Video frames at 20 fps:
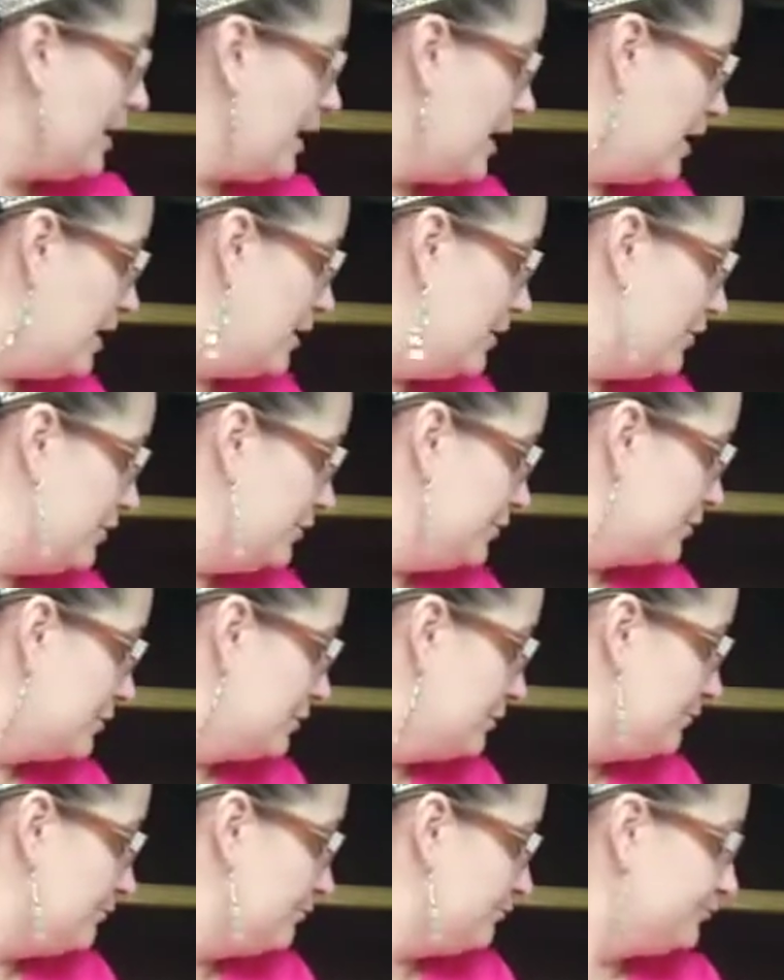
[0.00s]
And
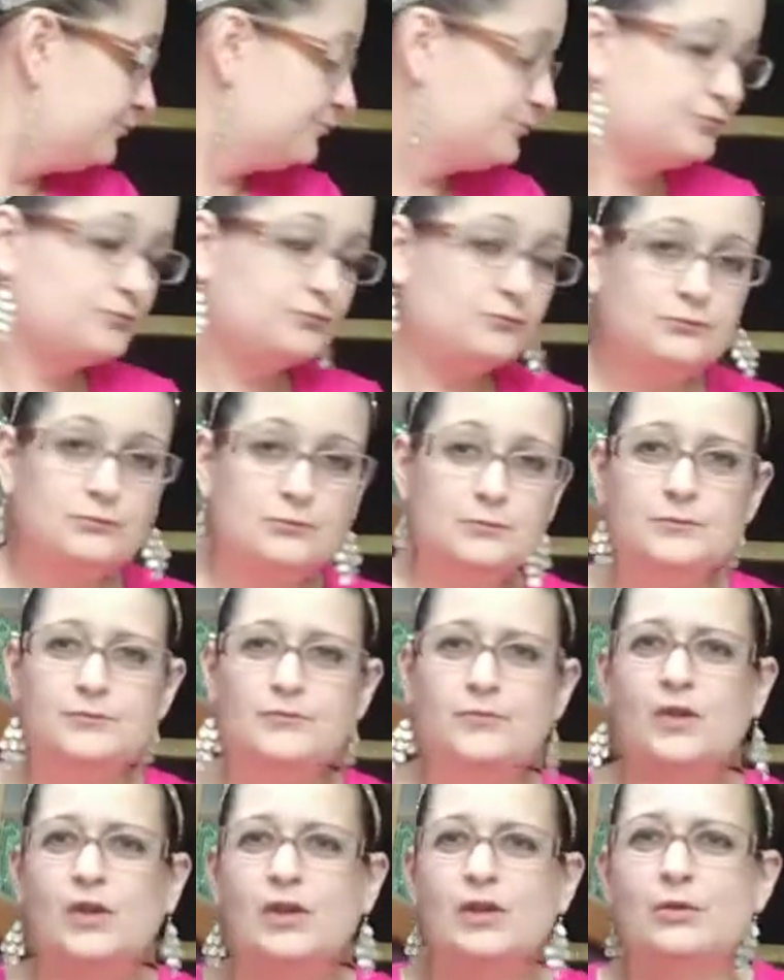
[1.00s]

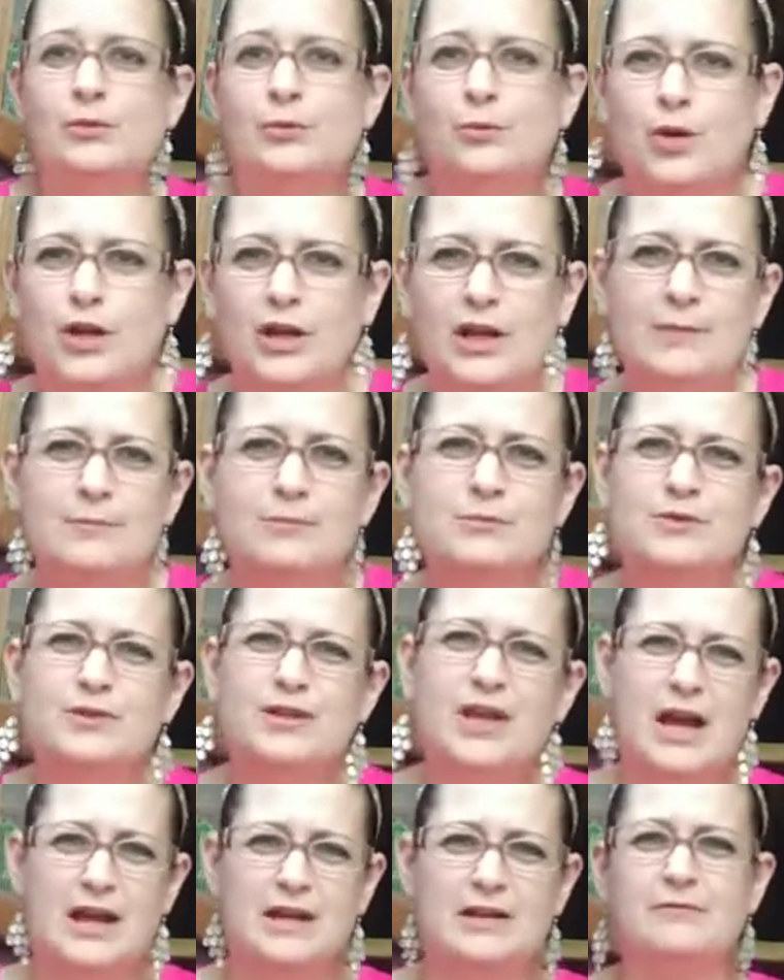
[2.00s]
what I'm
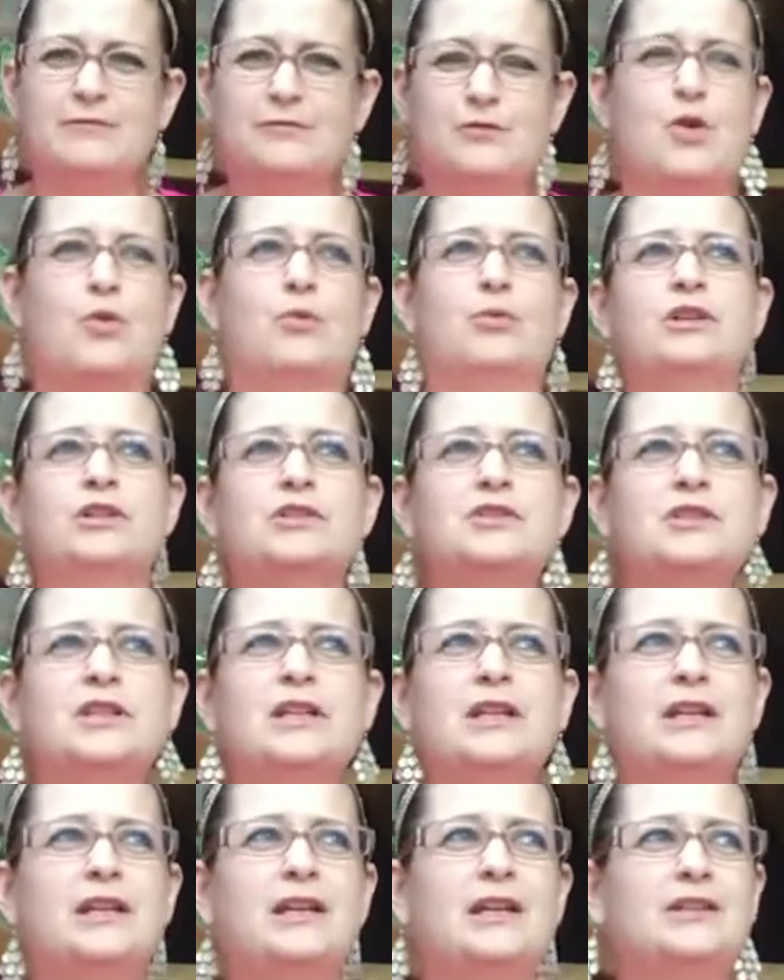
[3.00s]
kind of
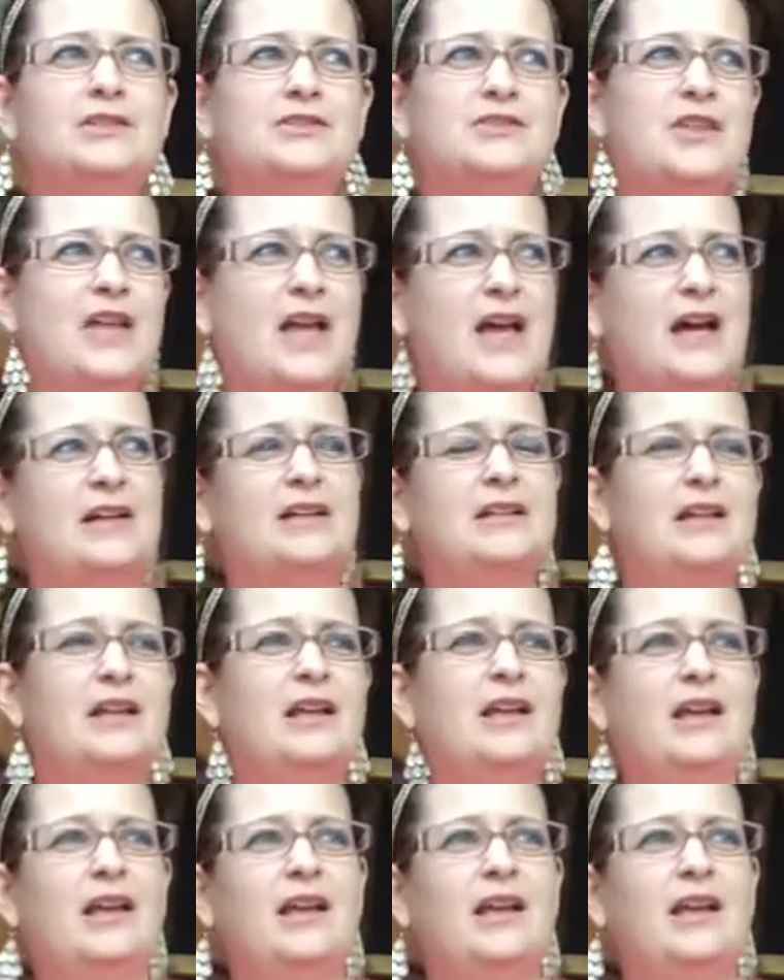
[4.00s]
noticing is that